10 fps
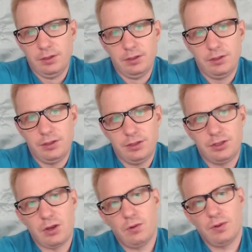
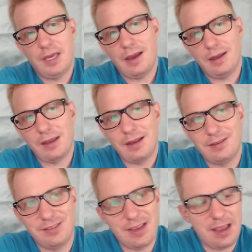So yeah,
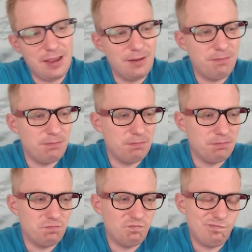I'd say...
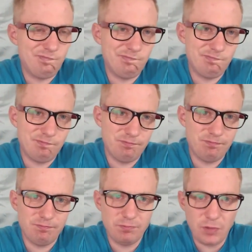
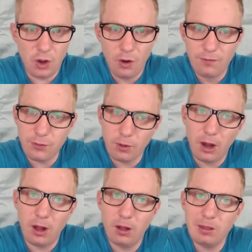
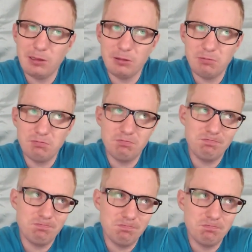Overall,
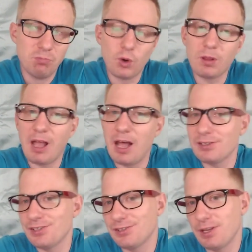more
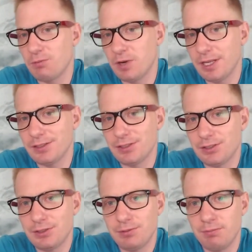losses than
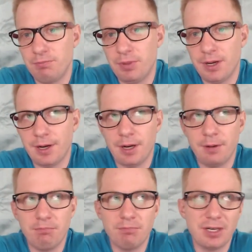wins, but
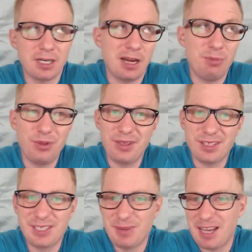a couple
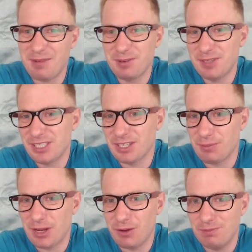things to be optimistic
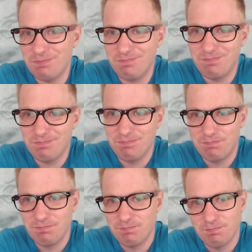about.
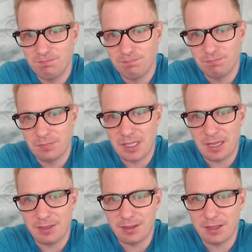And I
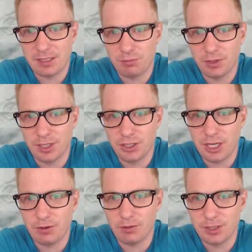think that's a pretty
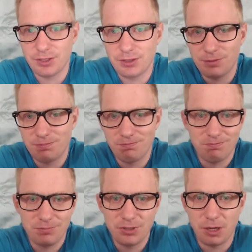generous
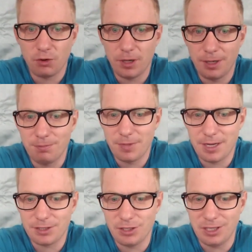summary,
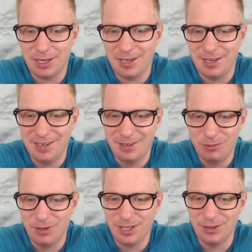actually.
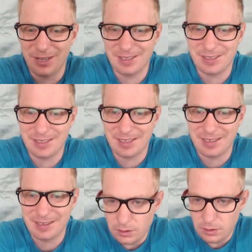What do you guys
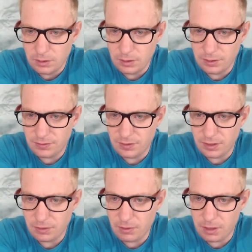think? Let's
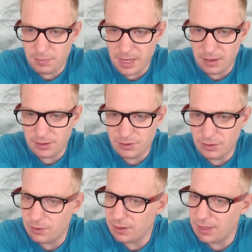see. Greg Palast
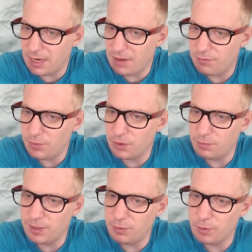noted that 500,000
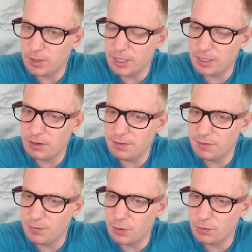people were kicked off
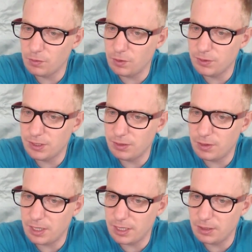the voter rolls in
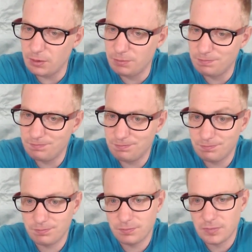Ohio.
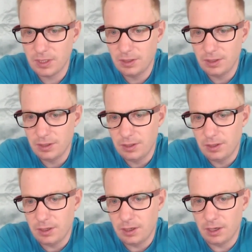
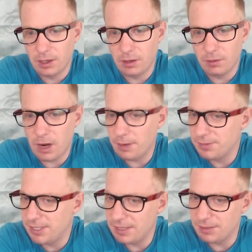Rob
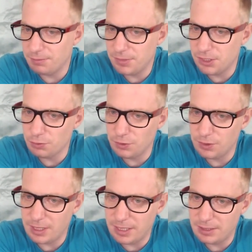says a miserable
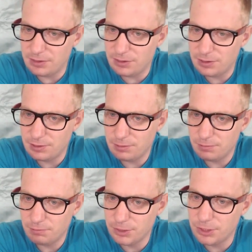night.
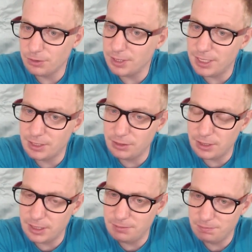Missouri did
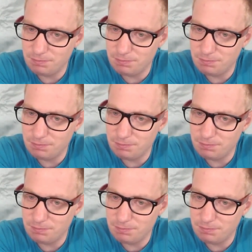good.